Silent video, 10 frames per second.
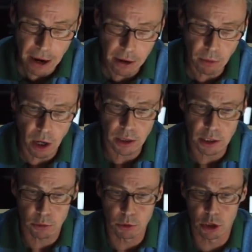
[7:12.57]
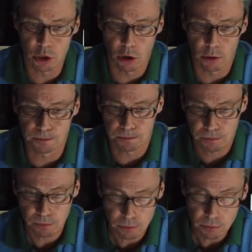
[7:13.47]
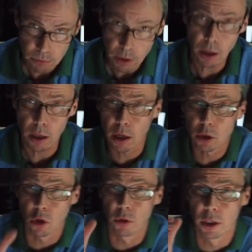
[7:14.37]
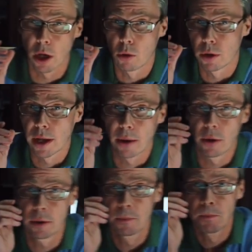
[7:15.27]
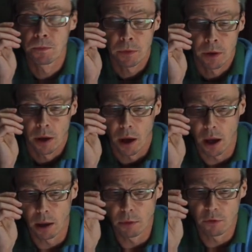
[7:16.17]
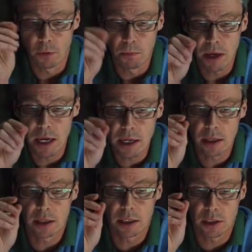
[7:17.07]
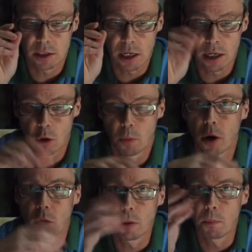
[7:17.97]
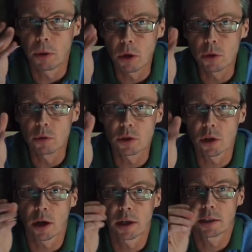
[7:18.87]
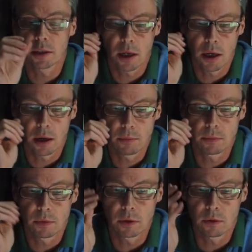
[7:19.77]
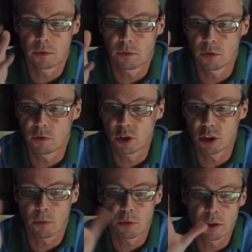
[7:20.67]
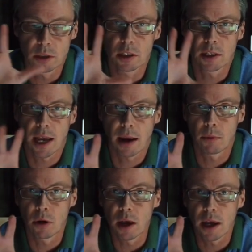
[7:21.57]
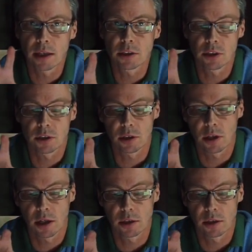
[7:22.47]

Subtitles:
in mind this was shot during golden hour, for me this is a little bit on the blue side. For some reason the camera has